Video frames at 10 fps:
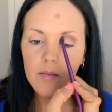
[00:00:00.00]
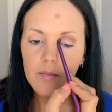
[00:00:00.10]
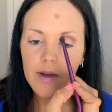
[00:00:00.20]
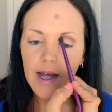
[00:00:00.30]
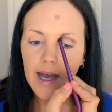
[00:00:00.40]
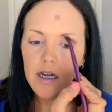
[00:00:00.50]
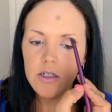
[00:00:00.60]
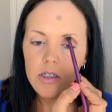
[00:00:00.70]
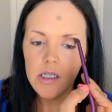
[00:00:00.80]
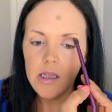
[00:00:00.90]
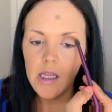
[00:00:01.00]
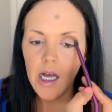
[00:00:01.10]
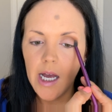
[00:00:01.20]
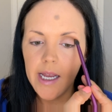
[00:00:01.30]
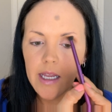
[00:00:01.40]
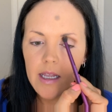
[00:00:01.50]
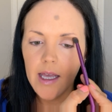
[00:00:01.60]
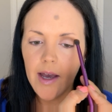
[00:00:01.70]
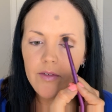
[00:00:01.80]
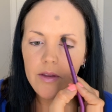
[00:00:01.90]
But I actually like
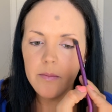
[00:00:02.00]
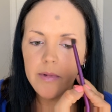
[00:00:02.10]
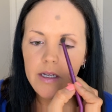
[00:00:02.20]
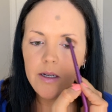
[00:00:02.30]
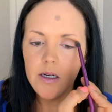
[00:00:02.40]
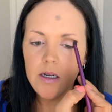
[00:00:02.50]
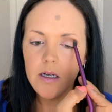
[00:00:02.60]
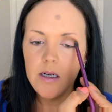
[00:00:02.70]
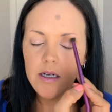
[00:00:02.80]
having the mirror